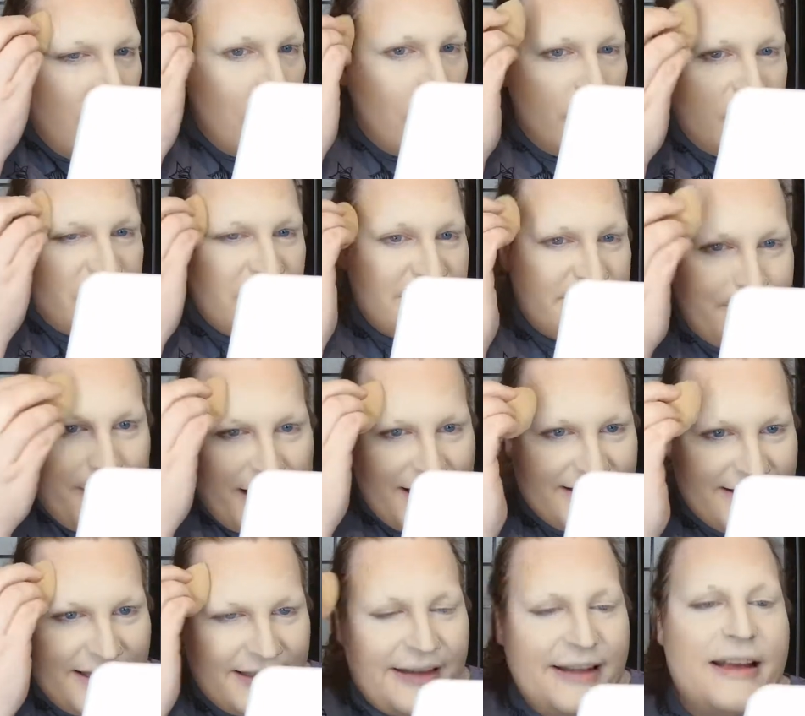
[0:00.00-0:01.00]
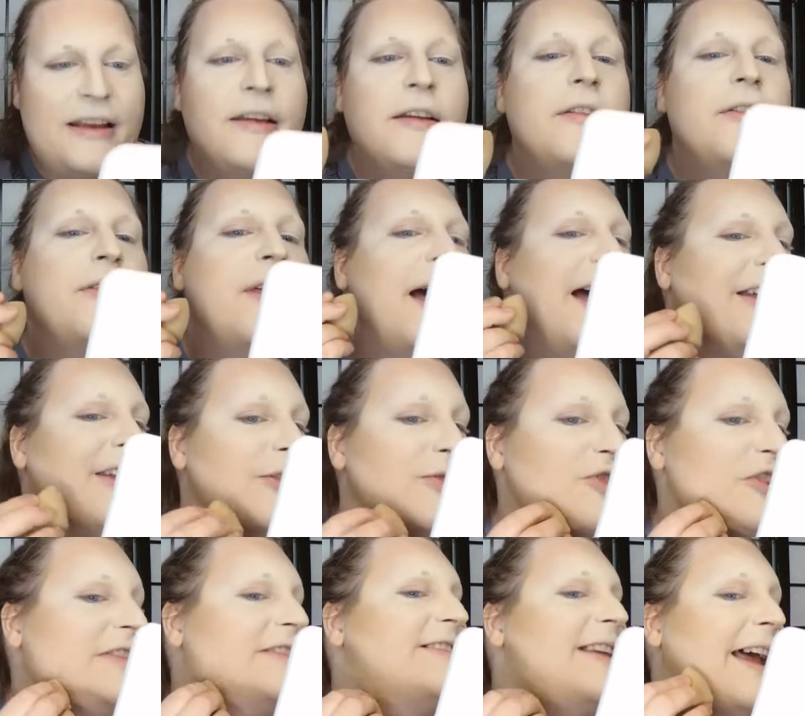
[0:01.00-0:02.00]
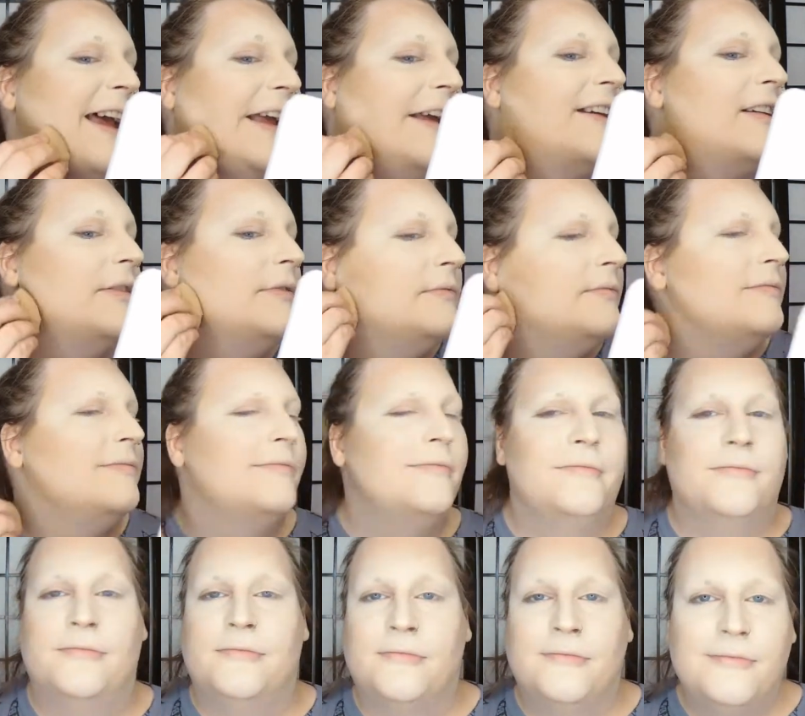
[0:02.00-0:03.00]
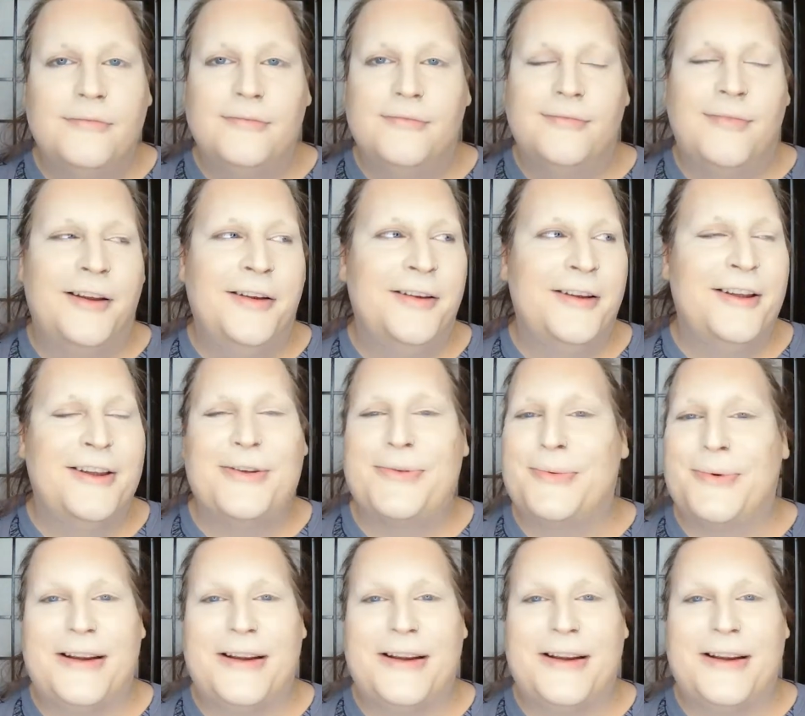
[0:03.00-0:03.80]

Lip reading: which is basically that you just, like, you